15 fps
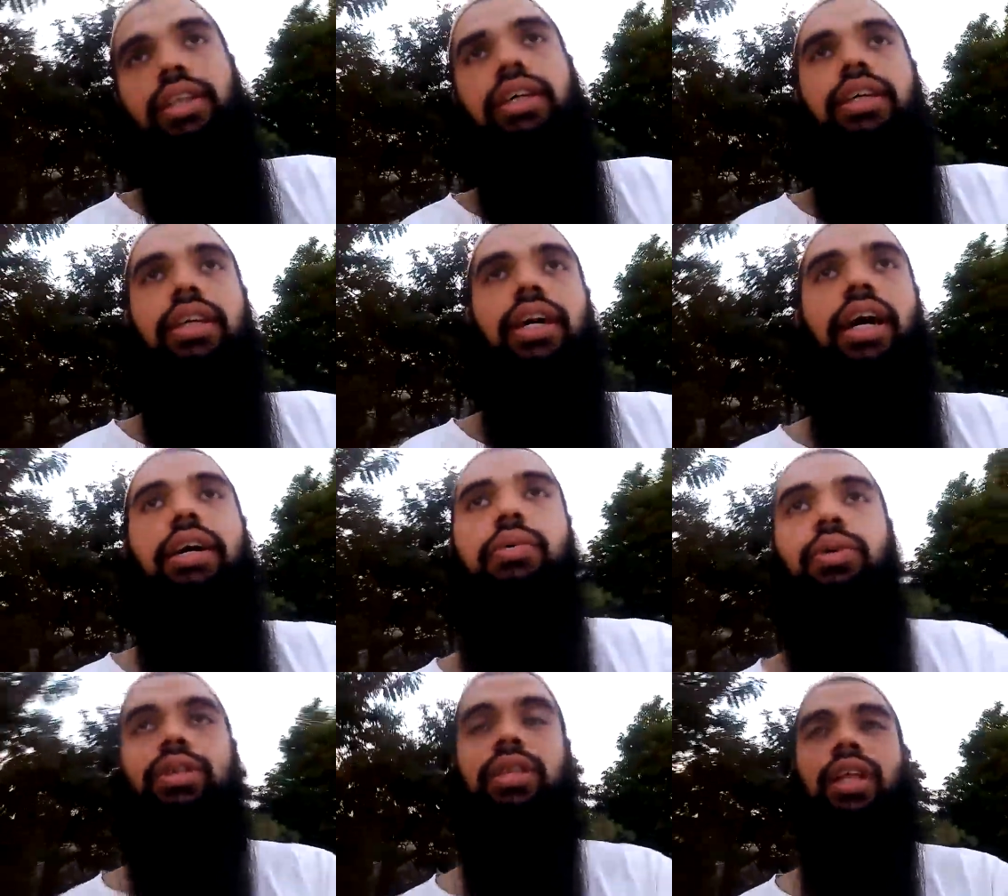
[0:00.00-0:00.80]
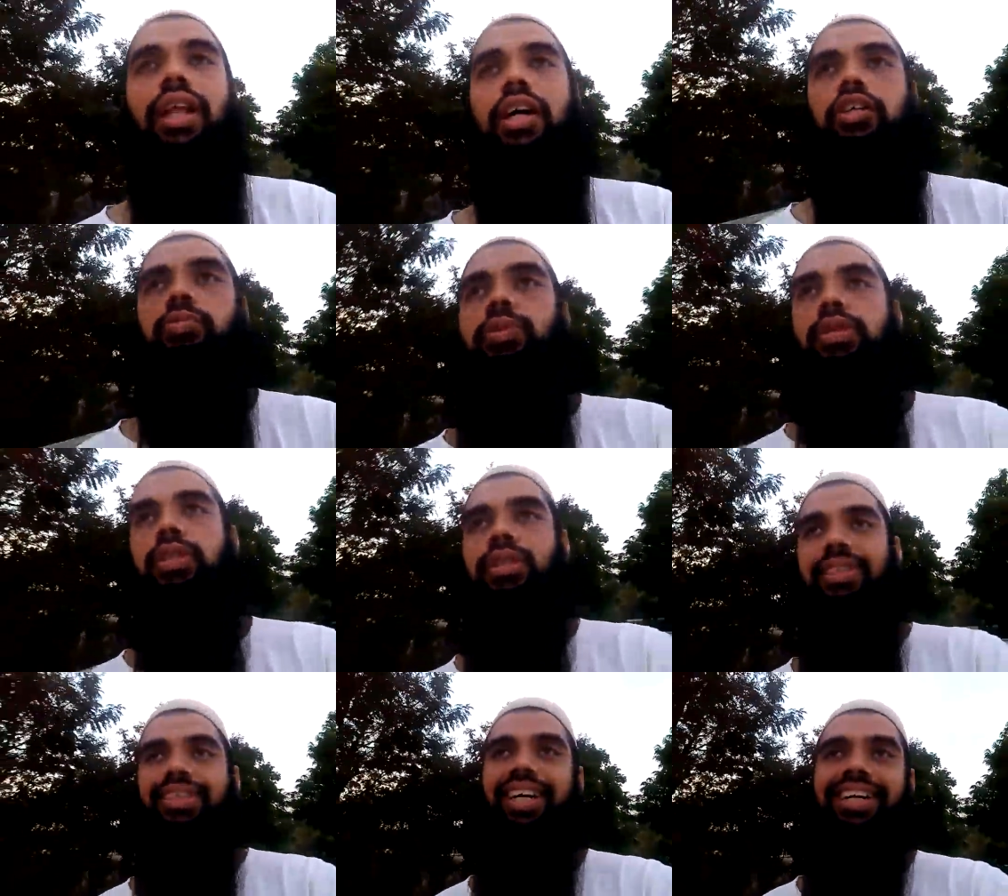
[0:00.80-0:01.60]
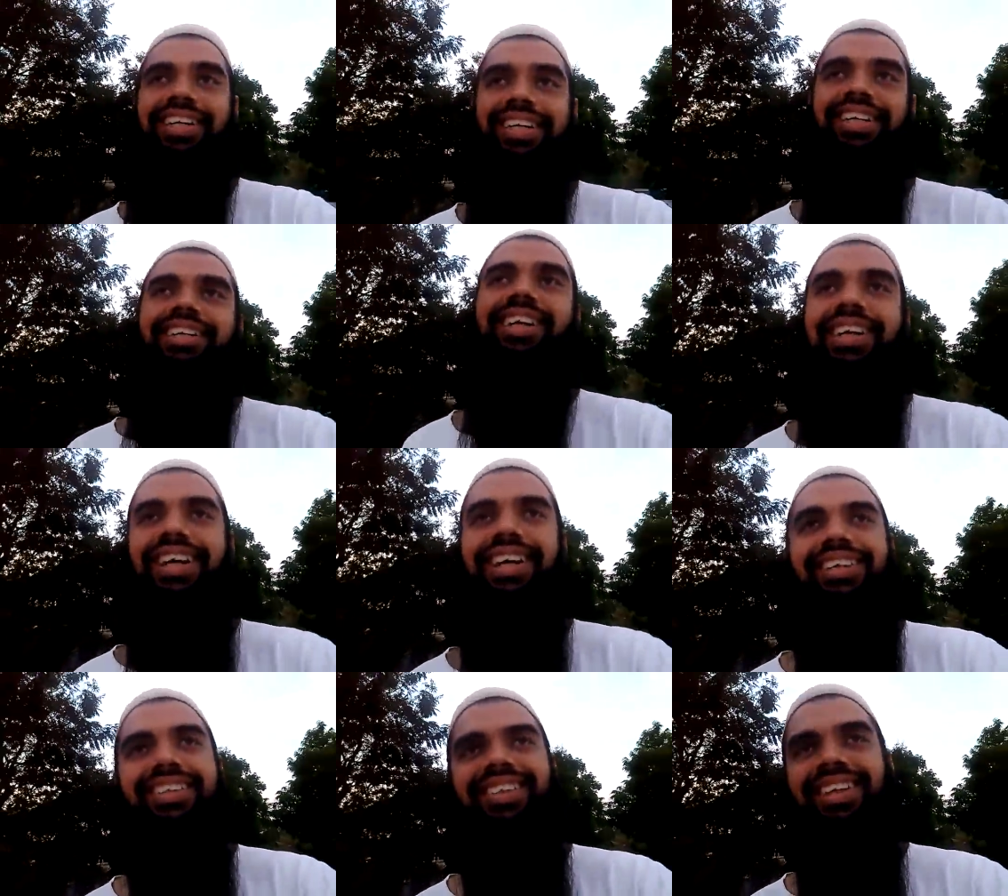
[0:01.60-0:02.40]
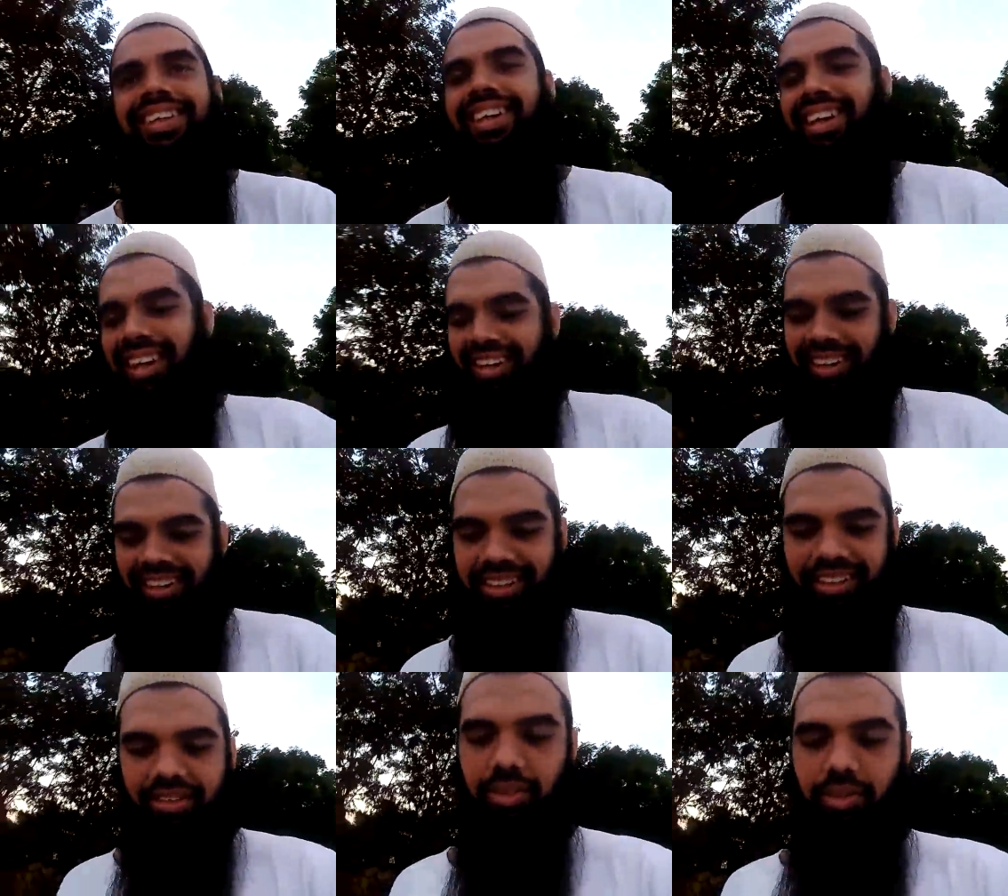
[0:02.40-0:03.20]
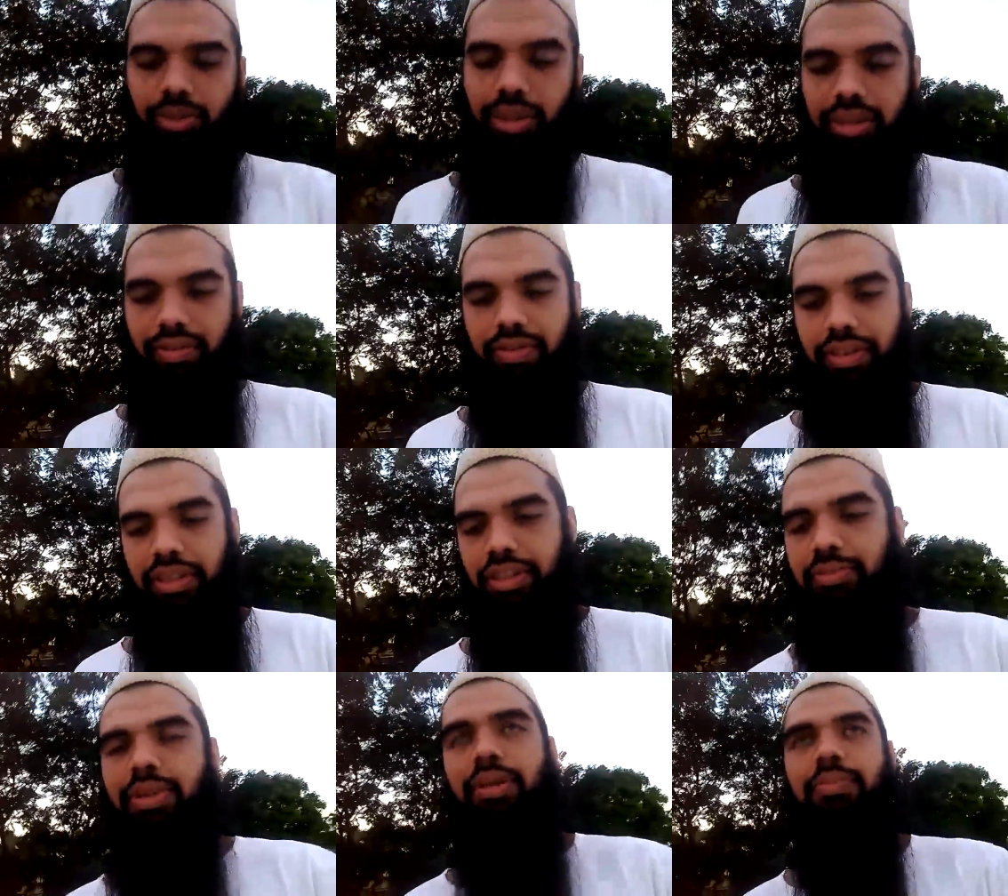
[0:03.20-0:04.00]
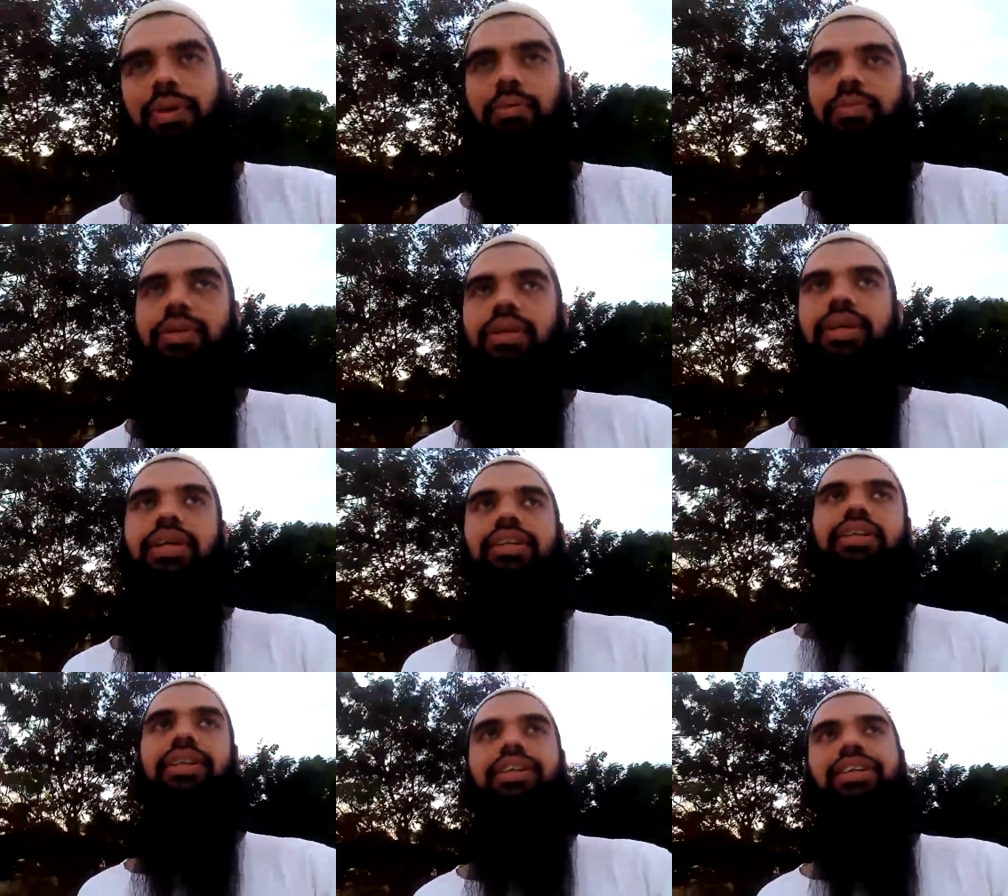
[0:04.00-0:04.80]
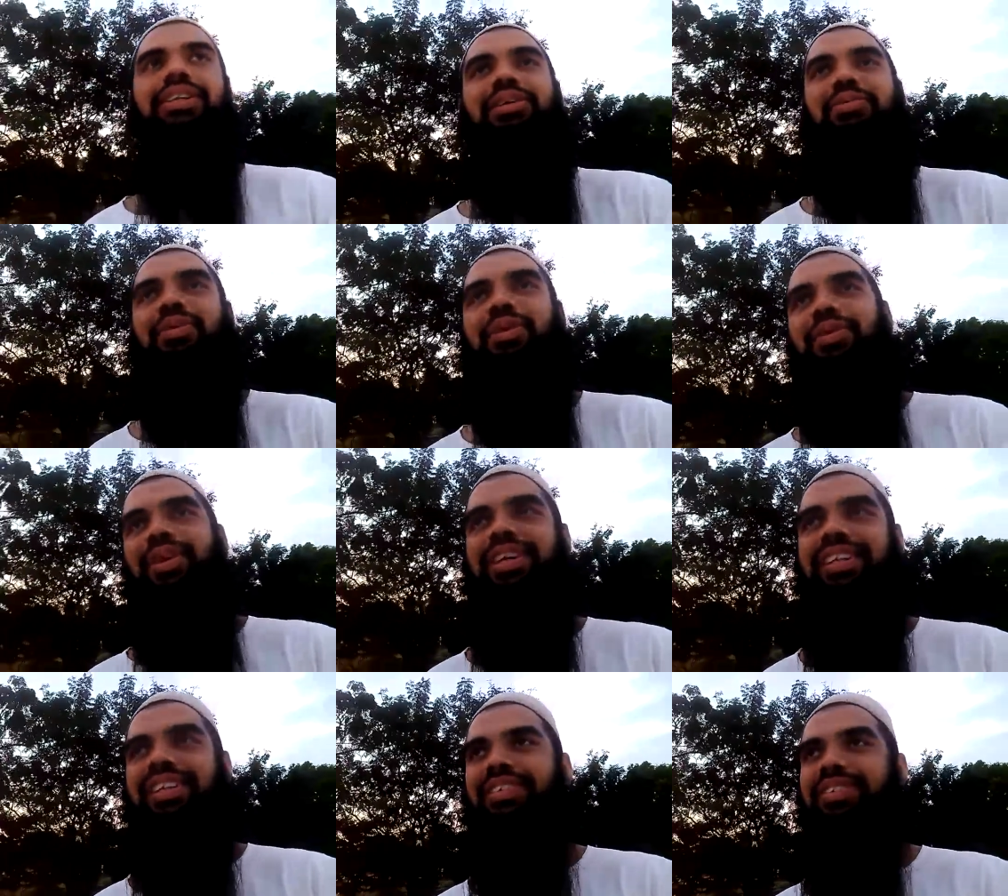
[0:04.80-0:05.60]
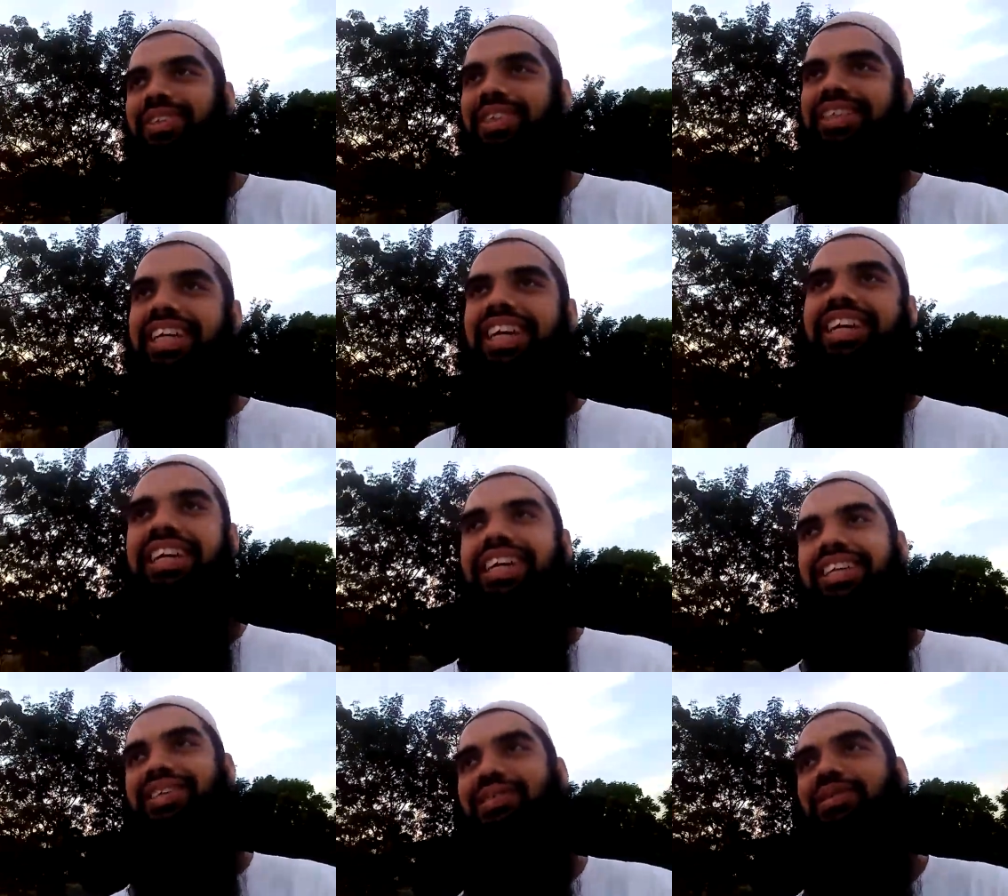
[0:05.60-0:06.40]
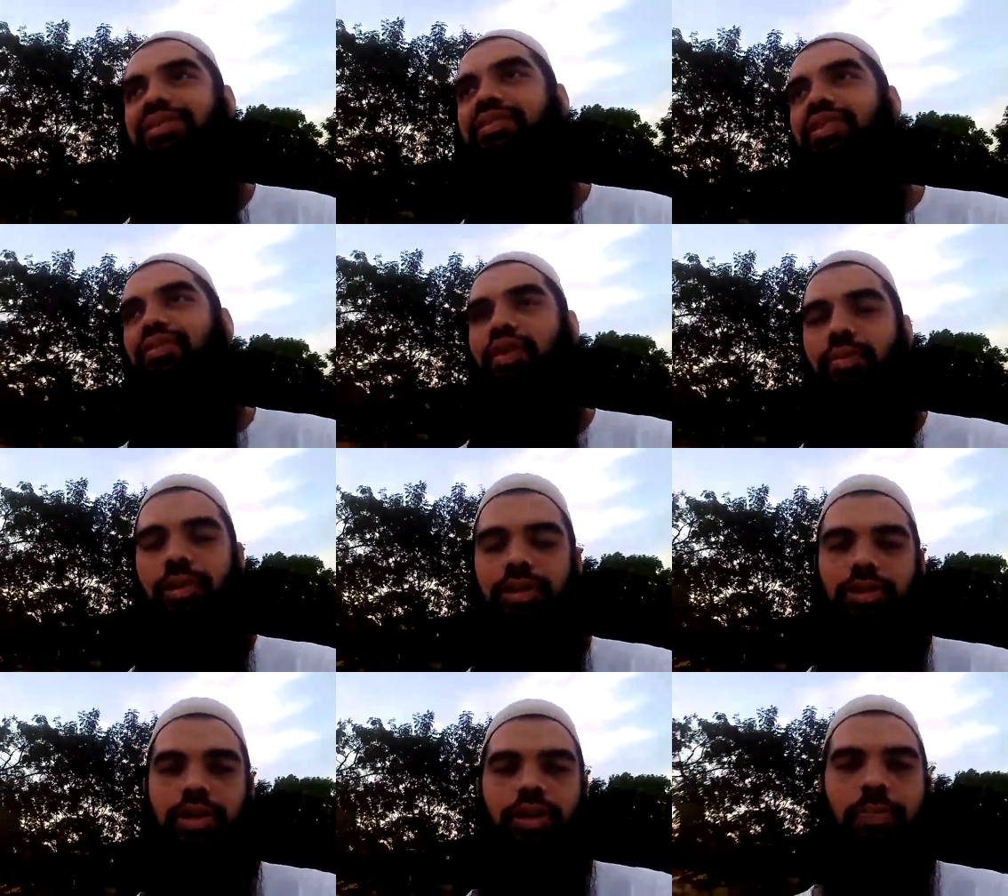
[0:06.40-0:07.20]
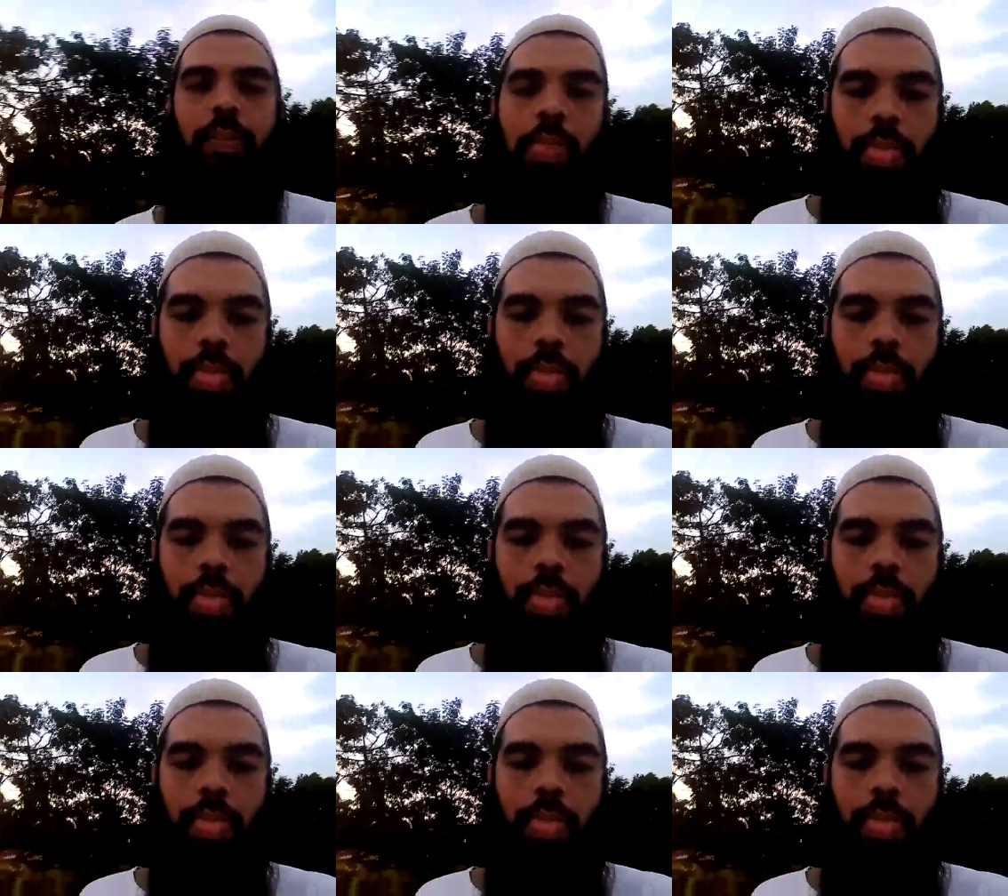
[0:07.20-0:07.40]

then I was the last person standing in the class. And so I finished my paper, and the supervisor was standing exclusively for me. So